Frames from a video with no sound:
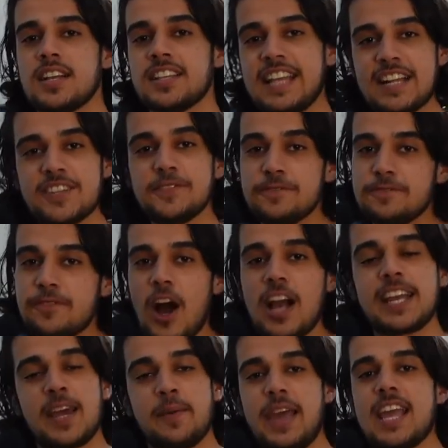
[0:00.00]
That's
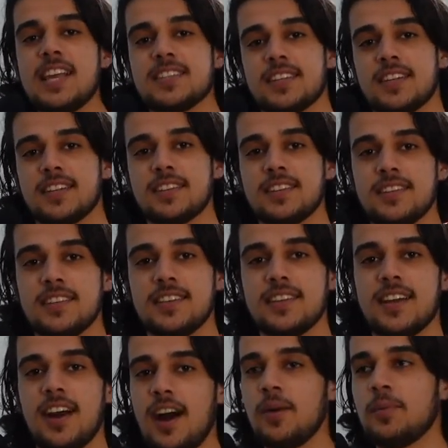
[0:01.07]
fucking amazing.
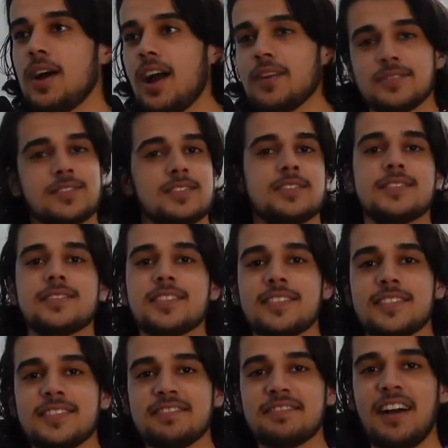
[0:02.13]
I
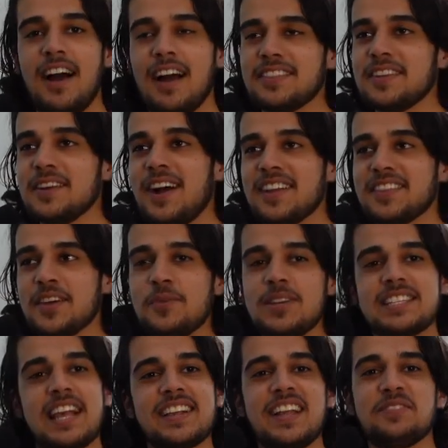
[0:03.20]
think we
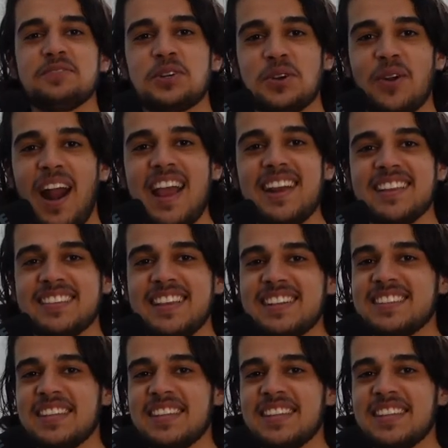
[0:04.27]
take that for granted.